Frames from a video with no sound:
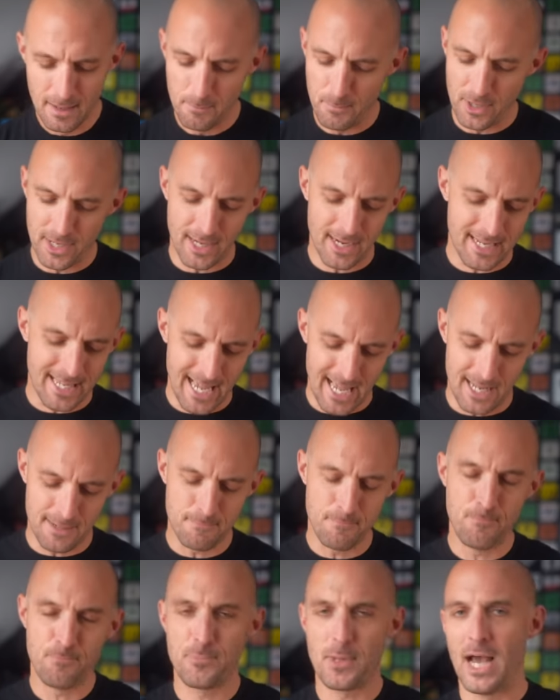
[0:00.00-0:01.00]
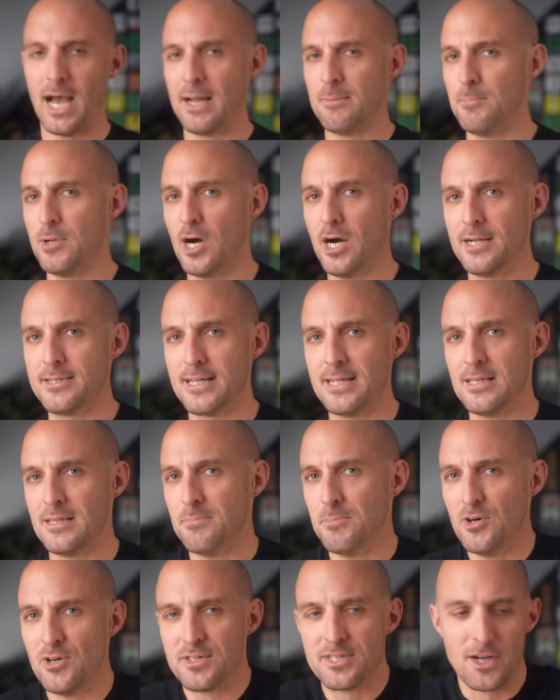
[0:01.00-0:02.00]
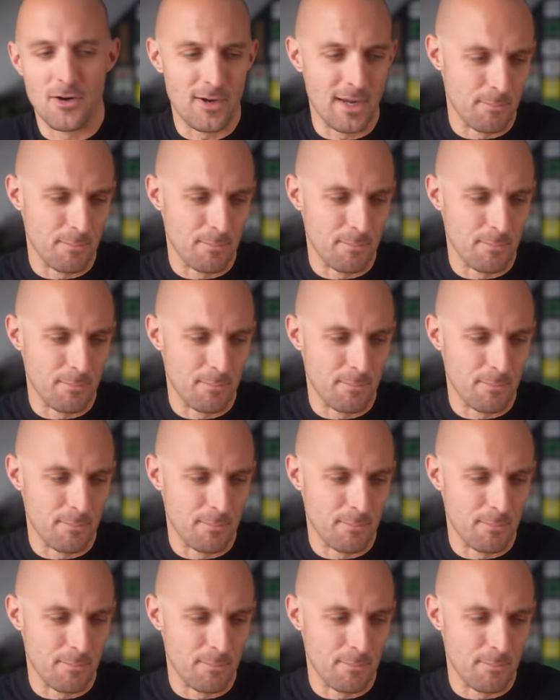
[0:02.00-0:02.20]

But again, I'm not in the military.